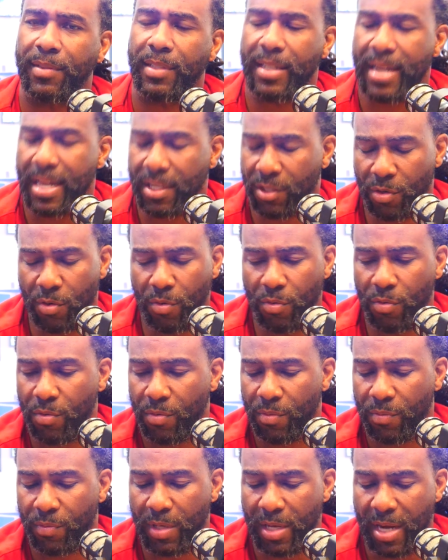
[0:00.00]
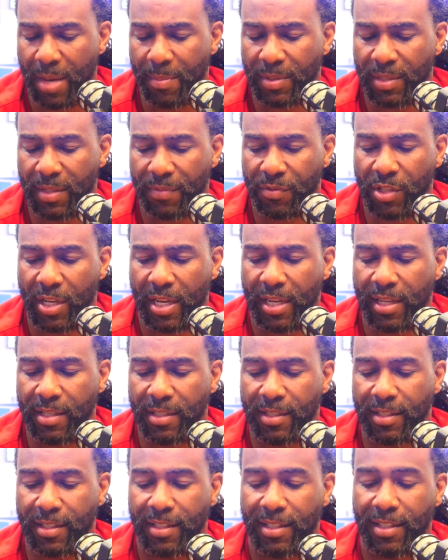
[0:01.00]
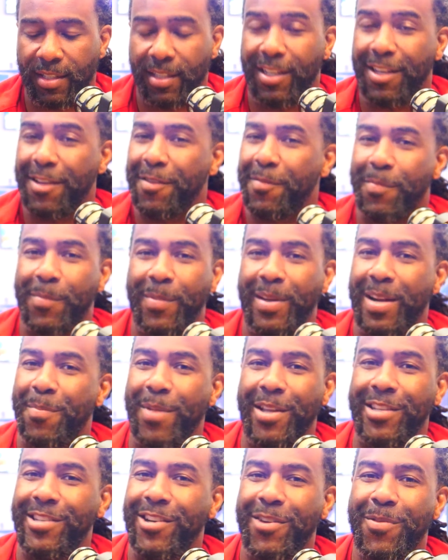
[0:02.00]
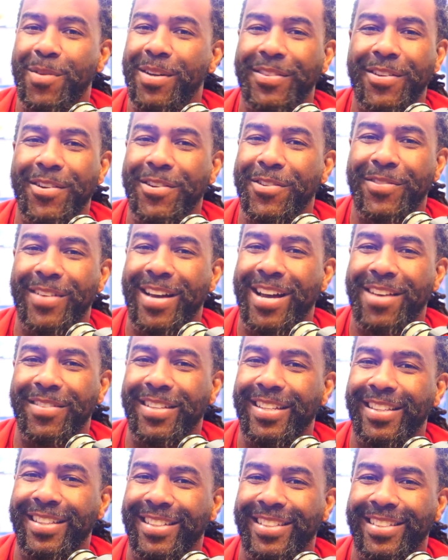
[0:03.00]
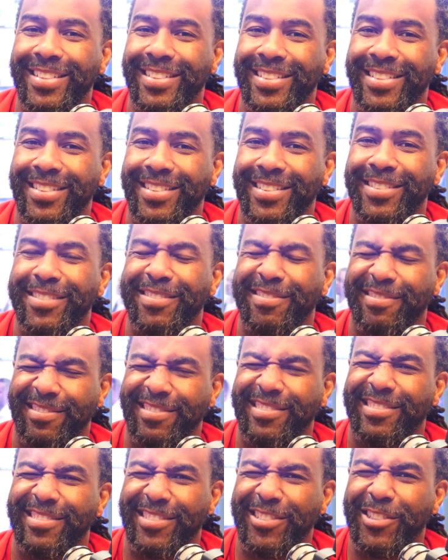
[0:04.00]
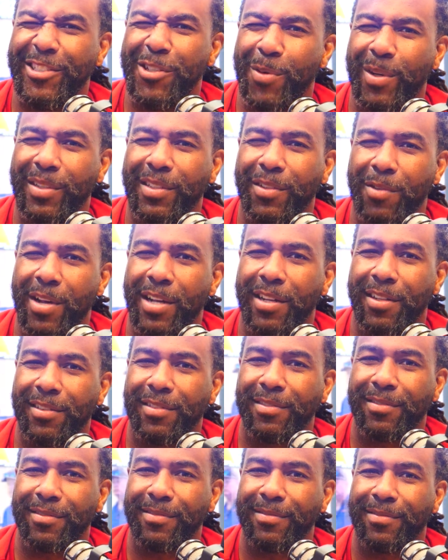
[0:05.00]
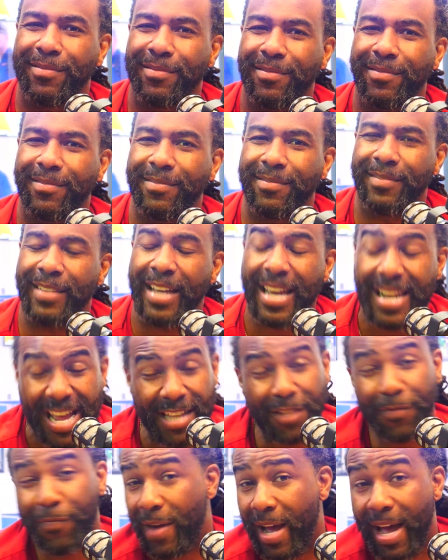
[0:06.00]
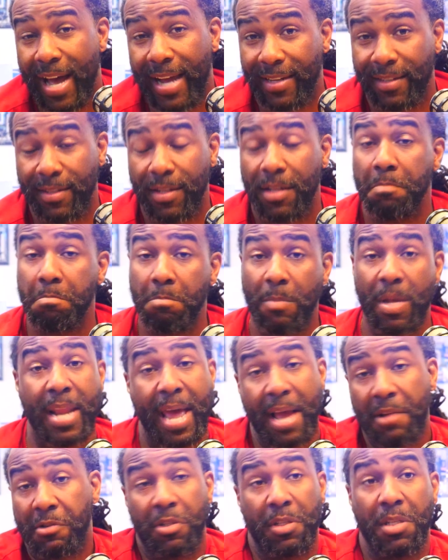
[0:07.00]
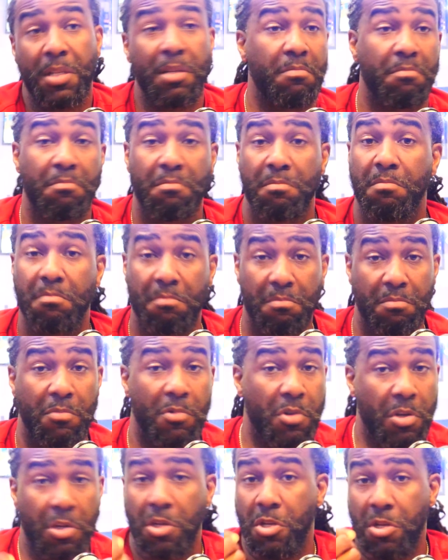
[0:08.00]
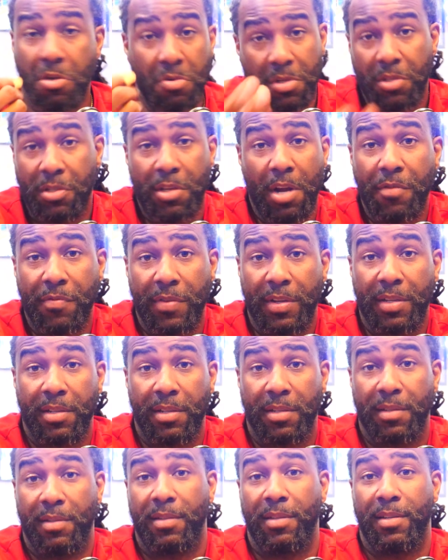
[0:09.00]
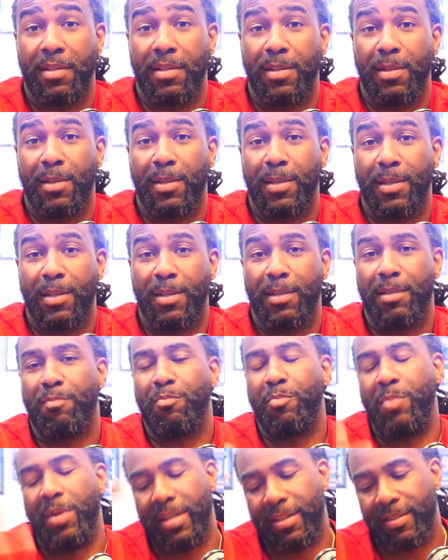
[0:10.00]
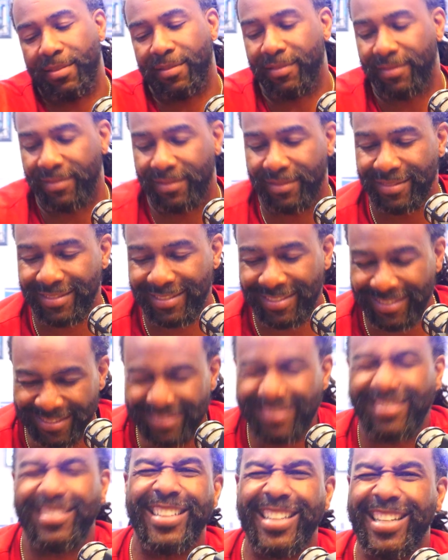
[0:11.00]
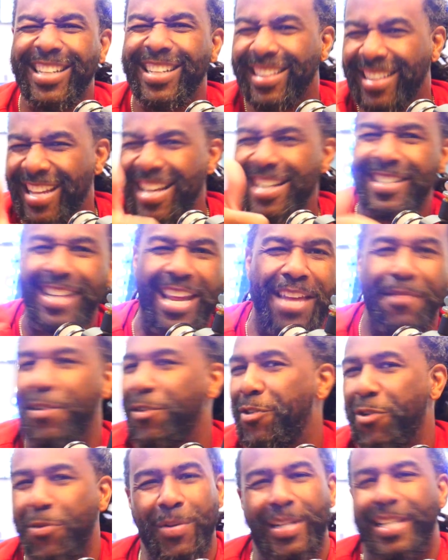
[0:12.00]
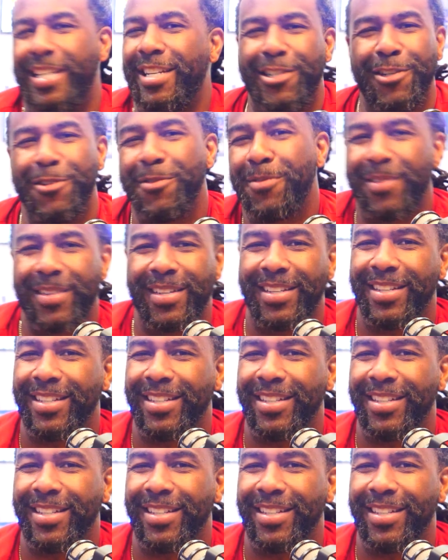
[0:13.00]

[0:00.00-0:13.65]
And that's cool. The numbers have changed, but I bet you don't want 35 either. You want the record. And that's fine. And actually, you deserve it. But let David do what he do.